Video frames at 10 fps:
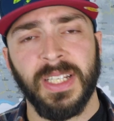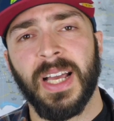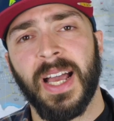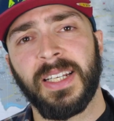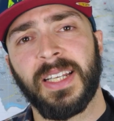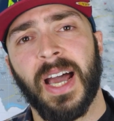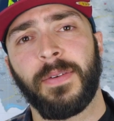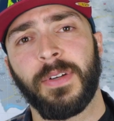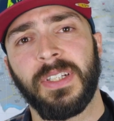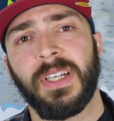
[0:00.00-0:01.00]
and I
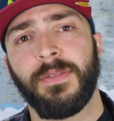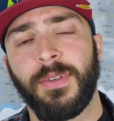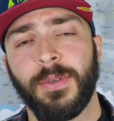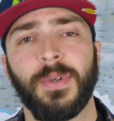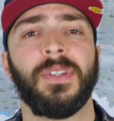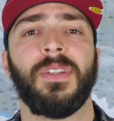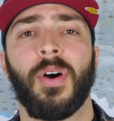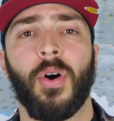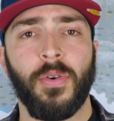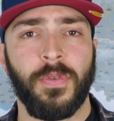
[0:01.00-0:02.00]
will give you an
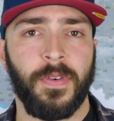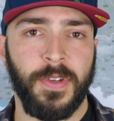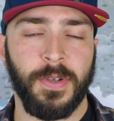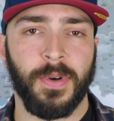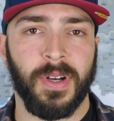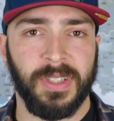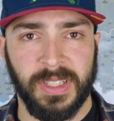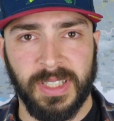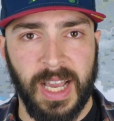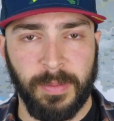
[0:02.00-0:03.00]
overview on the
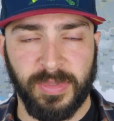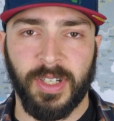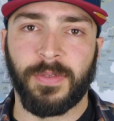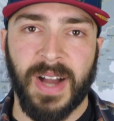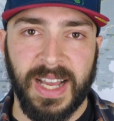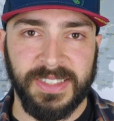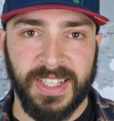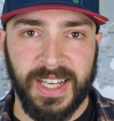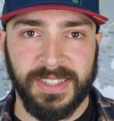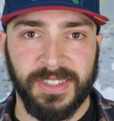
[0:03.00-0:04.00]
types of ice
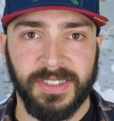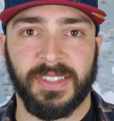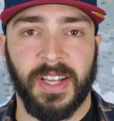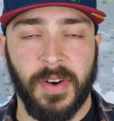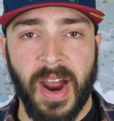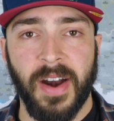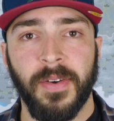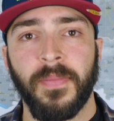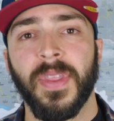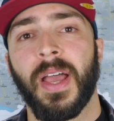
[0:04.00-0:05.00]
axes there are